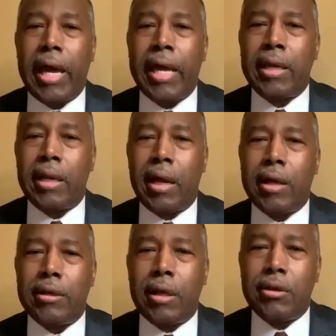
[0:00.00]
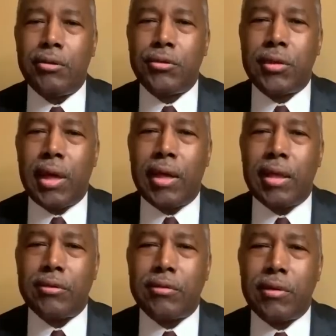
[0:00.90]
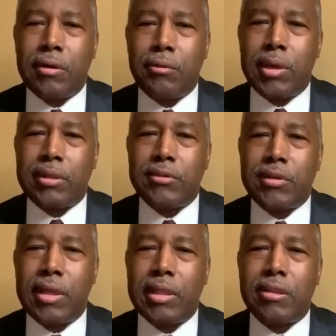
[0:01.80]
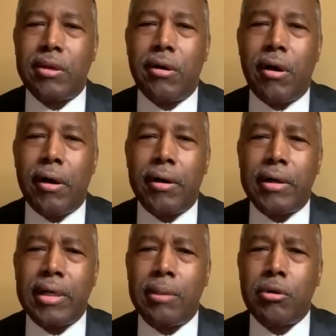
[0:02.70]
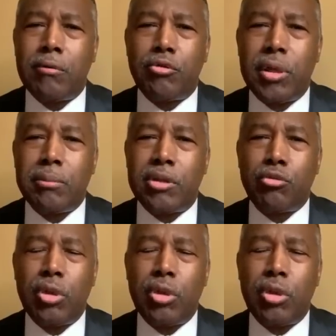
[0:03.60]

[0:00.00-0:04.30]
And I use that as a segue to say that there are a number of treatments.